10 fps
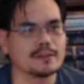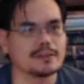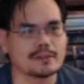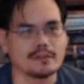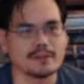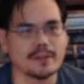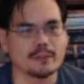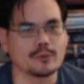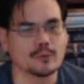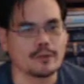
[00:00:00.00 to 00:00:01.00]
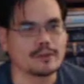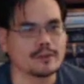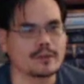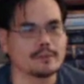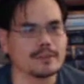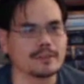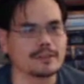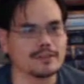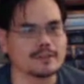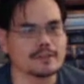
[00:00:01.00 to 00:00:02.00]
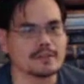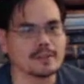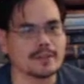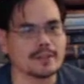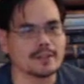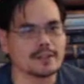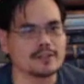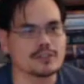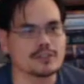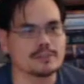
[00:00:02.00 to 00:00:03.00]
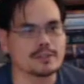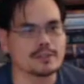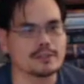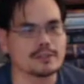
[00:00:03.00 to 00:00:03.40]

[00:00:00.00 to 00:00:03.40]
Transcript: So that was weird, but that's it seems like a glitch, but it, it